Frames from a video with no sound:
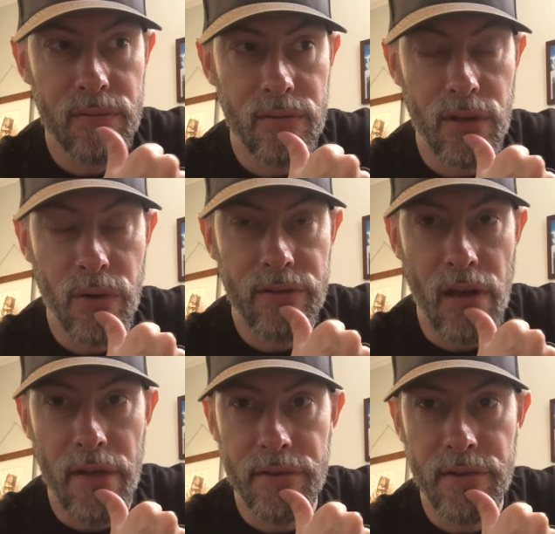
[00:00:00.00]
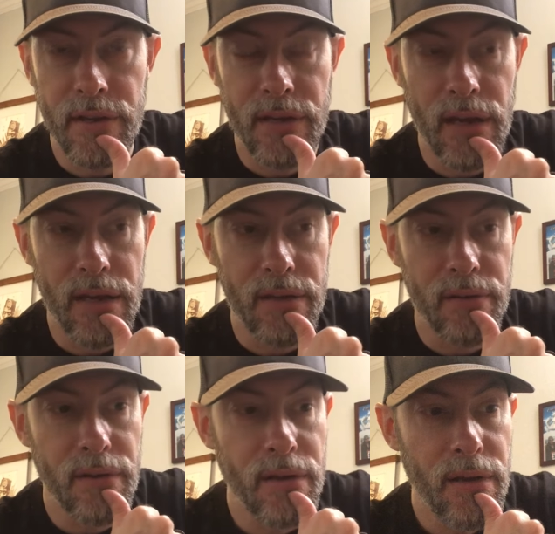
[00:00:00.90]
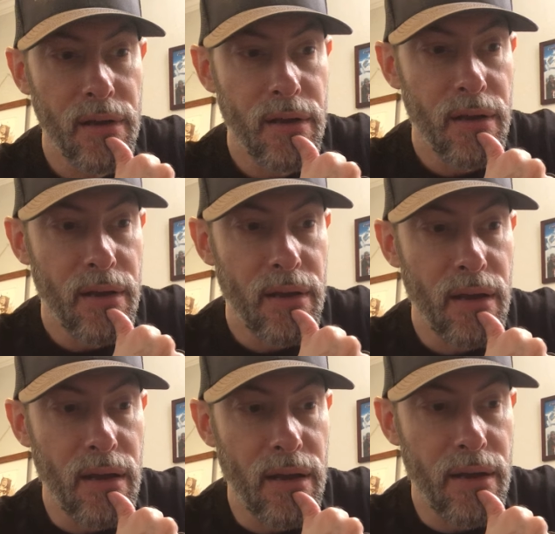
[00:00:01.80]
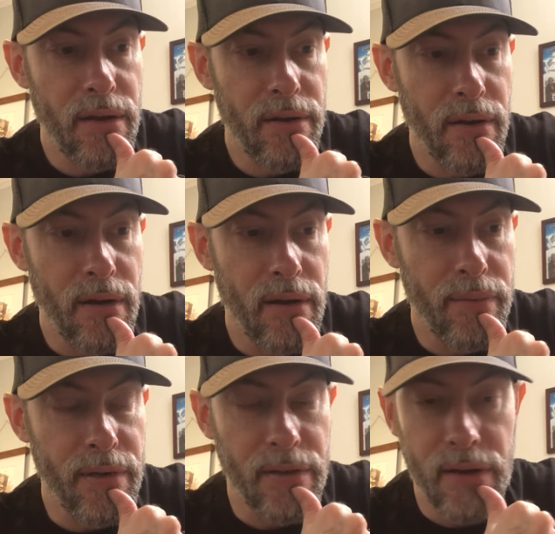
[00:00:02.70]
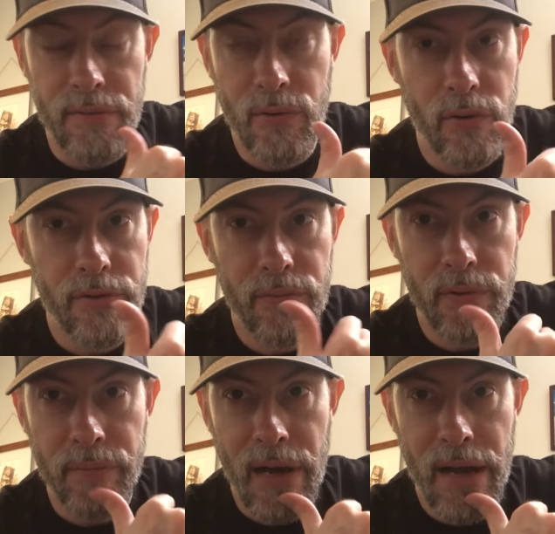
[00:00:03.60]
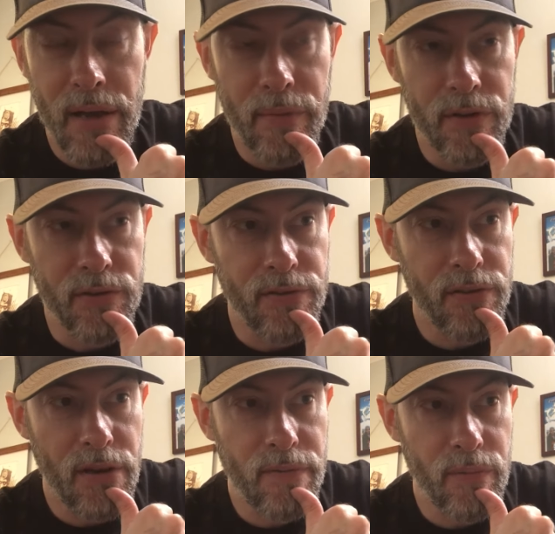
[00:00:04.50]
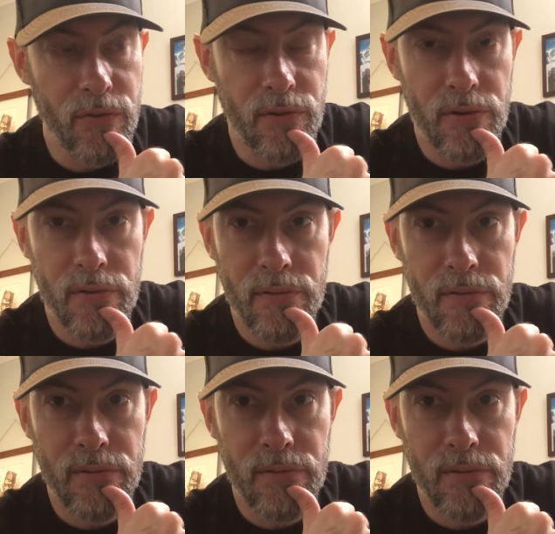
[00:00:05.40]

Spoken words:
the US dollar to the Canadian. And then of course, with buying a bunch of stuff, I'm sure